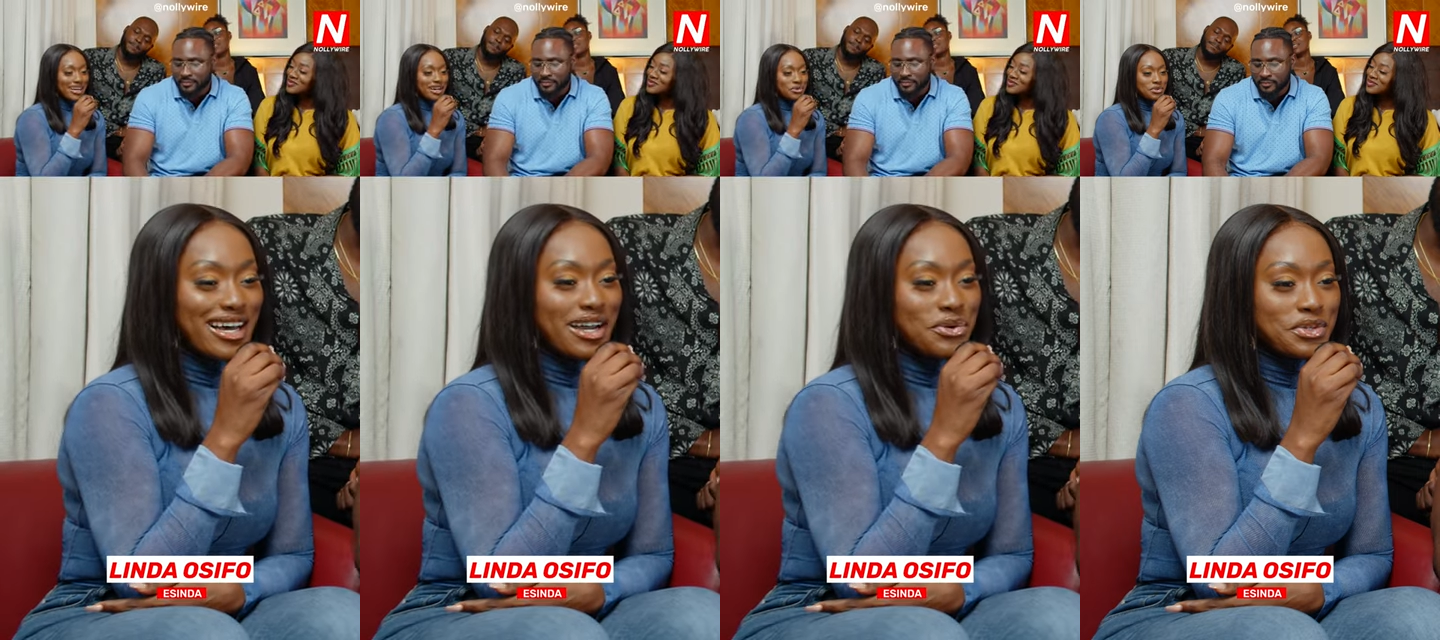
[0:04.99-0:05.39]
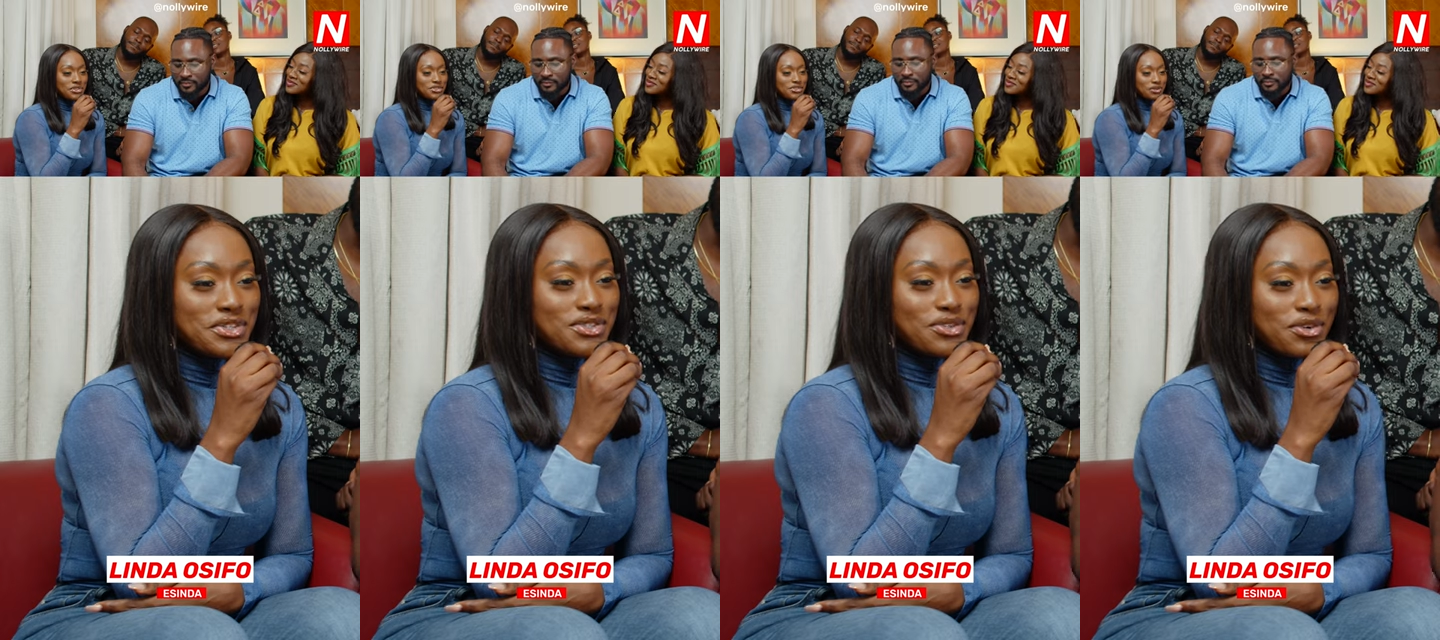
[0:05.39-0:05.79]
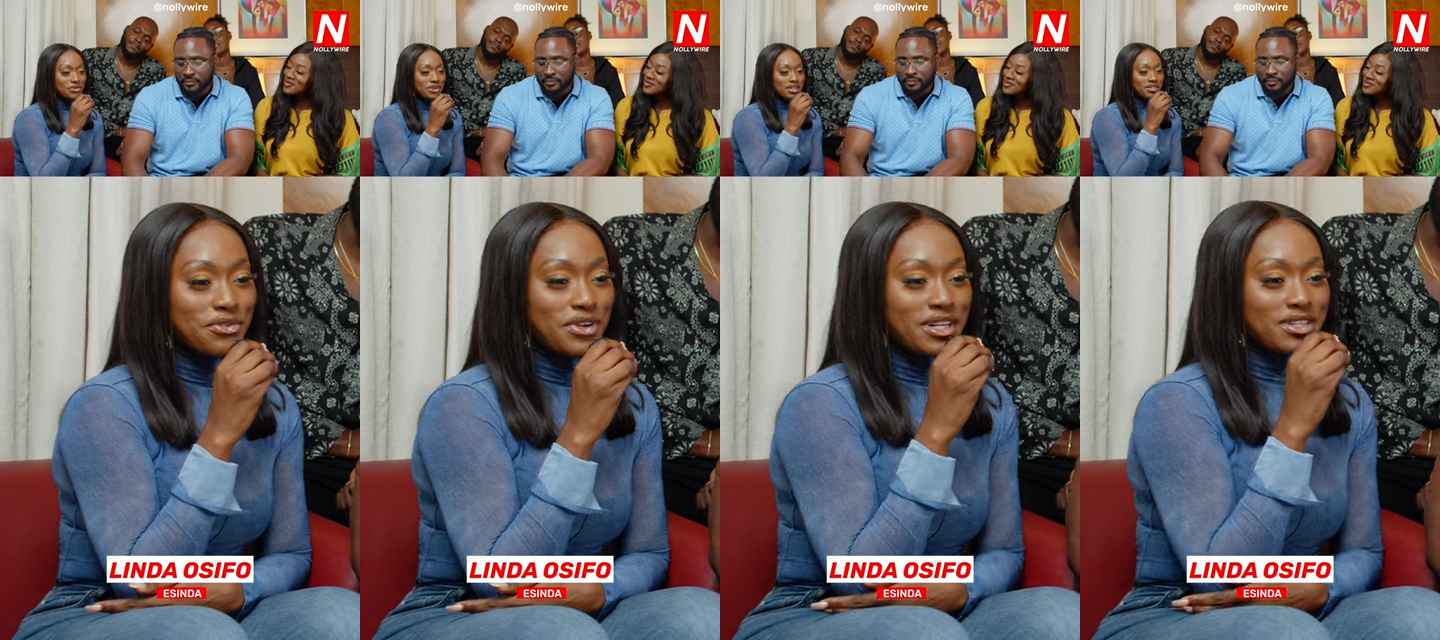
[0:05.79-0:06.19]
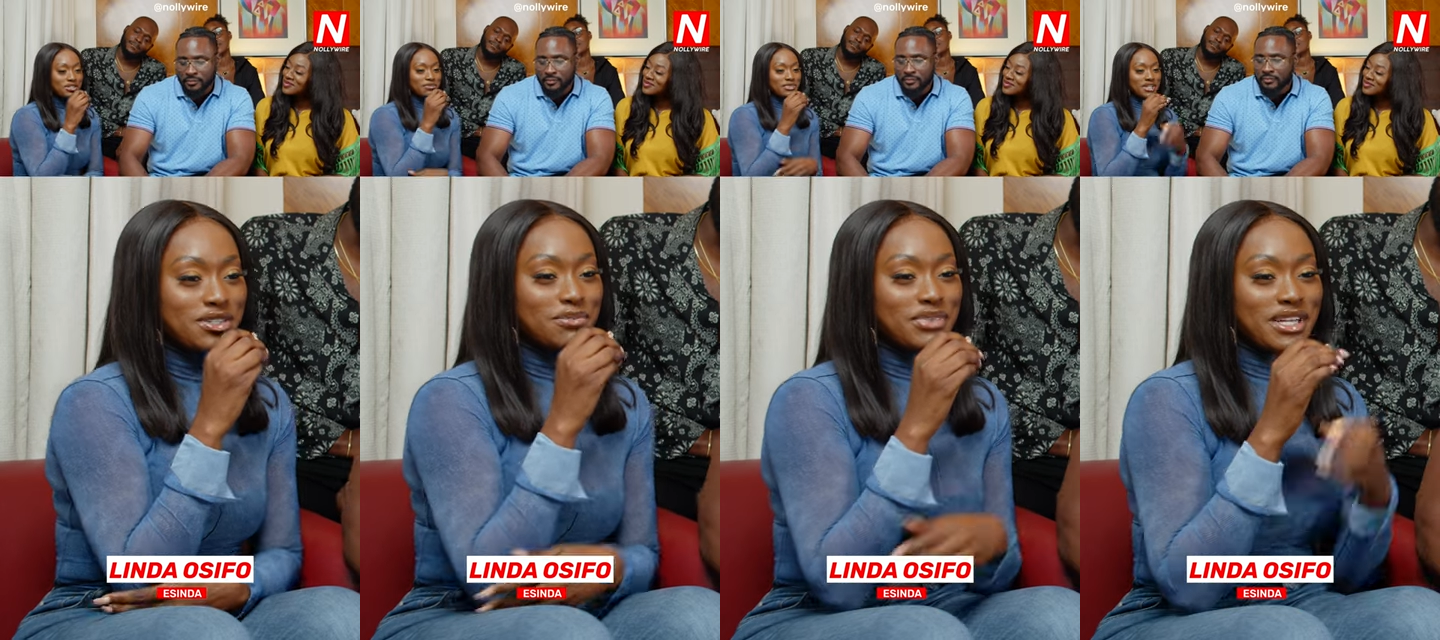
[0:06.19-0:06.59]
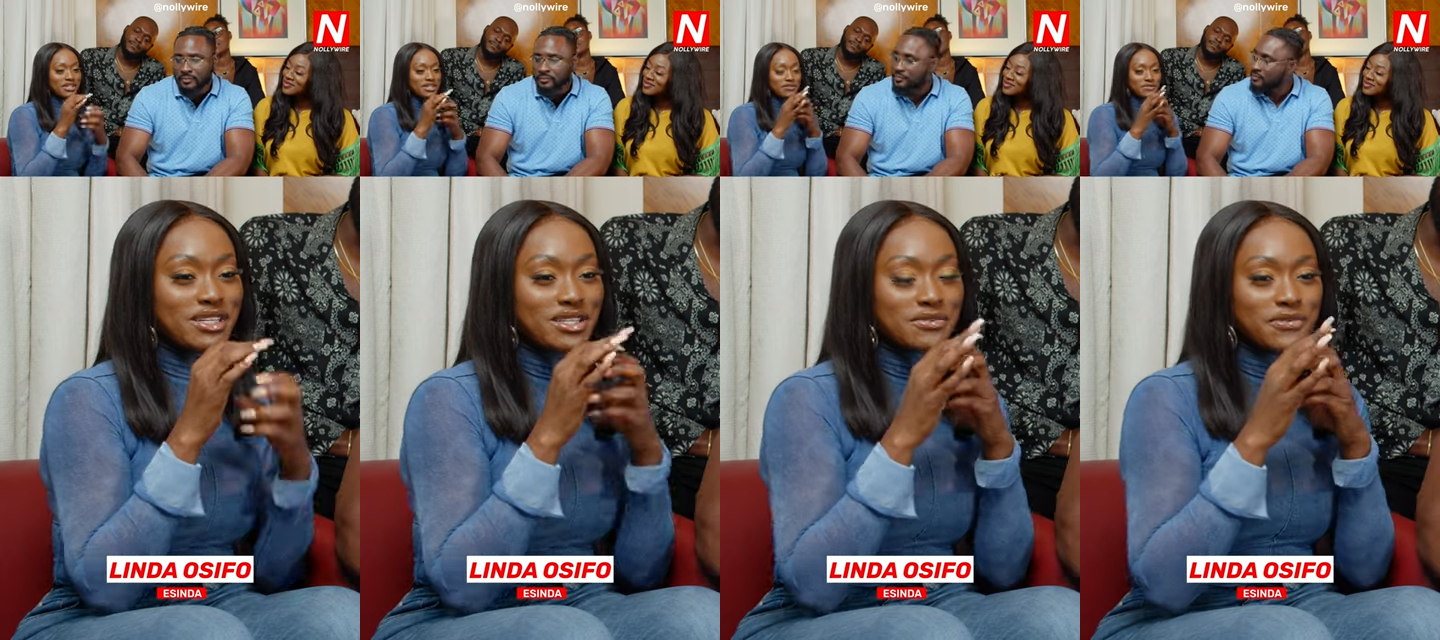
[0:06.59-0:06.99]
I was so ready to play
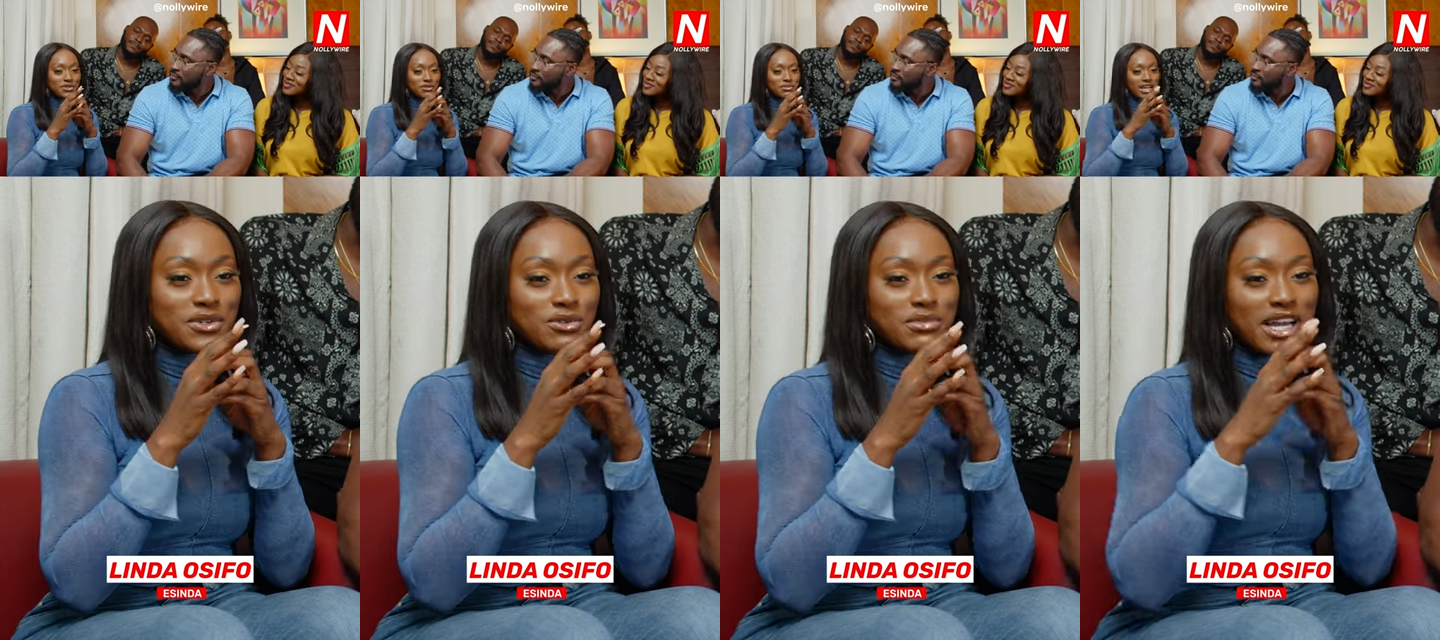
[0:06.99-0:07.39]
this film.